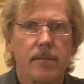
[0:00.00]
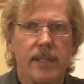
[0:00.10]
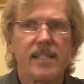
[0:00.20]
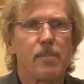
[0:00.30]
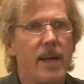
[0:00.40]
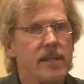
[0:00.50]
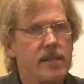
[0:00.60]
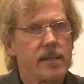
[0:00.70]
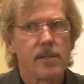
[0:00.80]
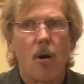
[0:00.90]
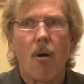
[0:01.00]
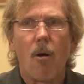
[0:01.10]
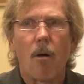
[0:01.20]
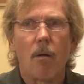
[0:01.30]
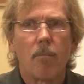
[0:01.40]
these spaces
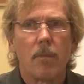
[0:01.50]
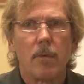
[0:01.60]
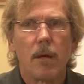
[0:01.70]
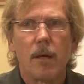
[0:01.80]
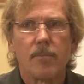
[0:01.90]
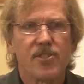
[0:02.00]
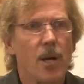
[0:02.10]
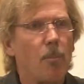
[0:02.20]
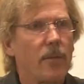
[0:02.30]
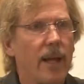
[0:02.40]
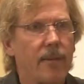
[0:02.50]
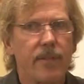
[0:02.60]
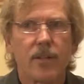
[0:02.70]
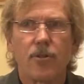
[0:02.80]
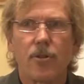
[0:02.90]
are uh, somewhat like
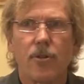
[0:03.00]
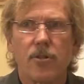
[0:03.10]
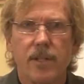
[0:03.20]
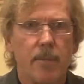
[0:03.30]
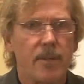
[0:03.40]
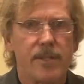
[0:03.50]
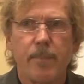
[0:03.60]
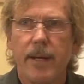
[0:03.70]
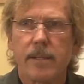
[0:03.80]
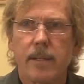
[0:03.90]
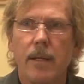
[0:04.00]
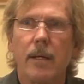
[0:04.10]
Victor Turner's liminal space,